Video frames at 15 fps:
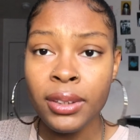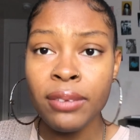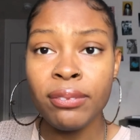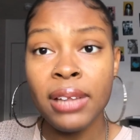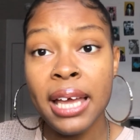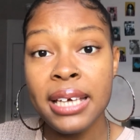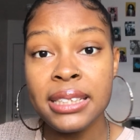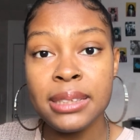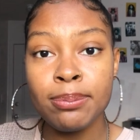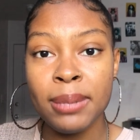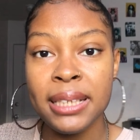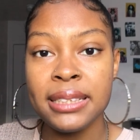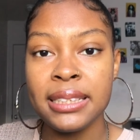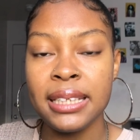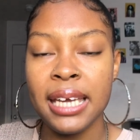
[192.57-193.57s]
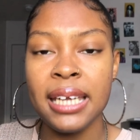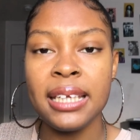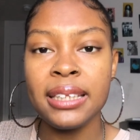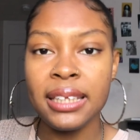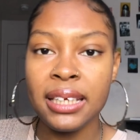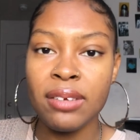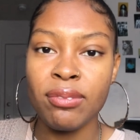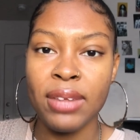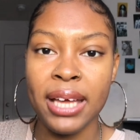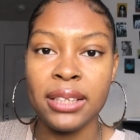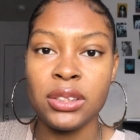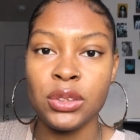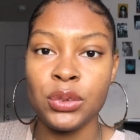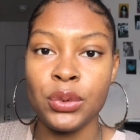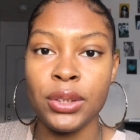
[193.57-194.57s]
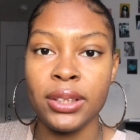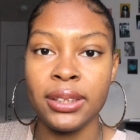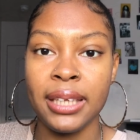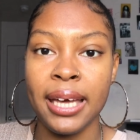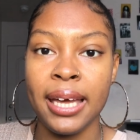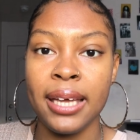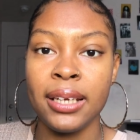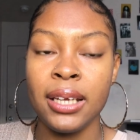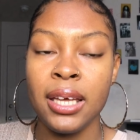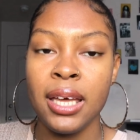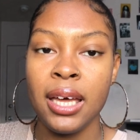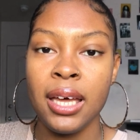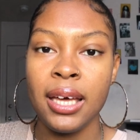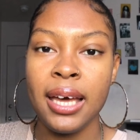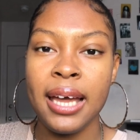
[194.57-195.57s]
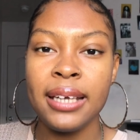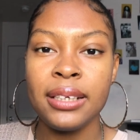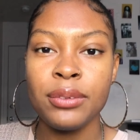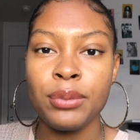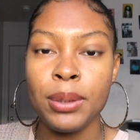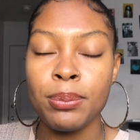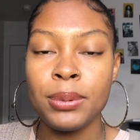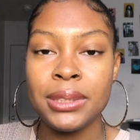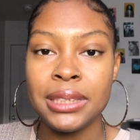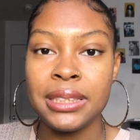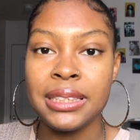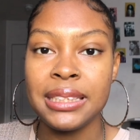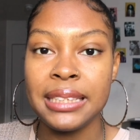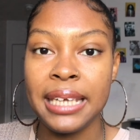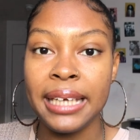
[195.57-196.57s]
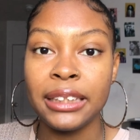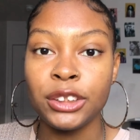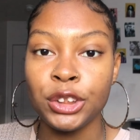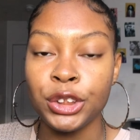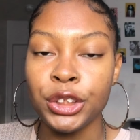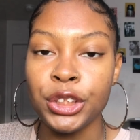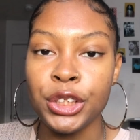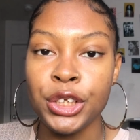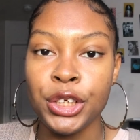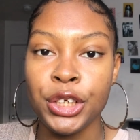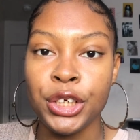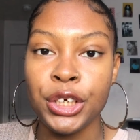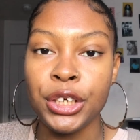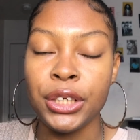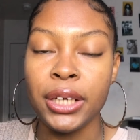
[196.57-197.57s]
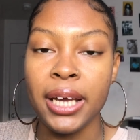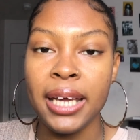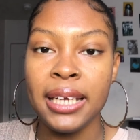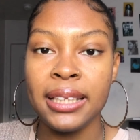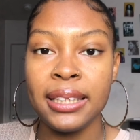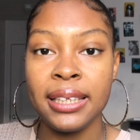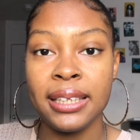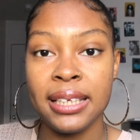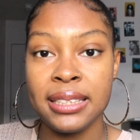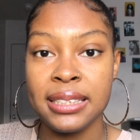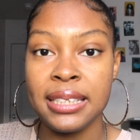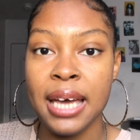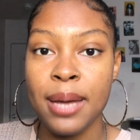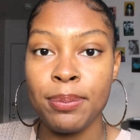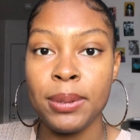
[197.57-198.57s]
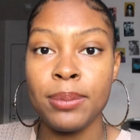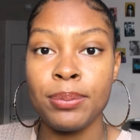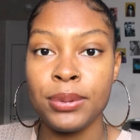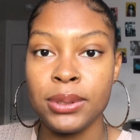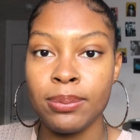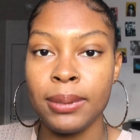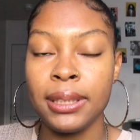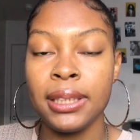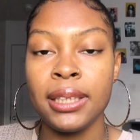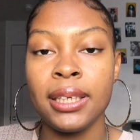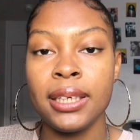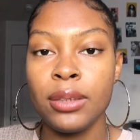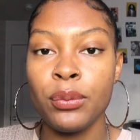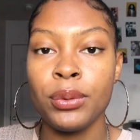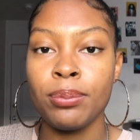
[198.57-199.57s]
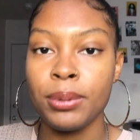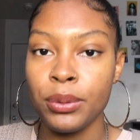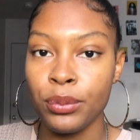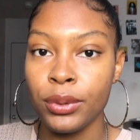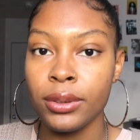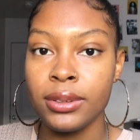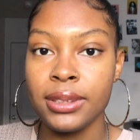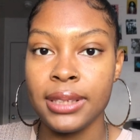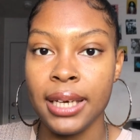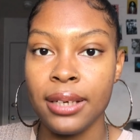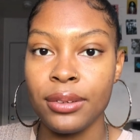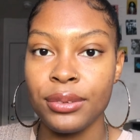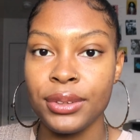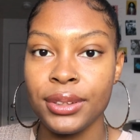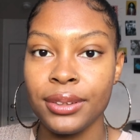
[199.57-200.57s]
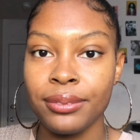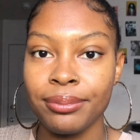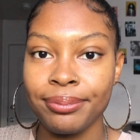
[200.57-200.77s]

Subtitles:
flies buzzing, anything of that sort that kind of represents nature, or anything that's not people speaking would be world sound.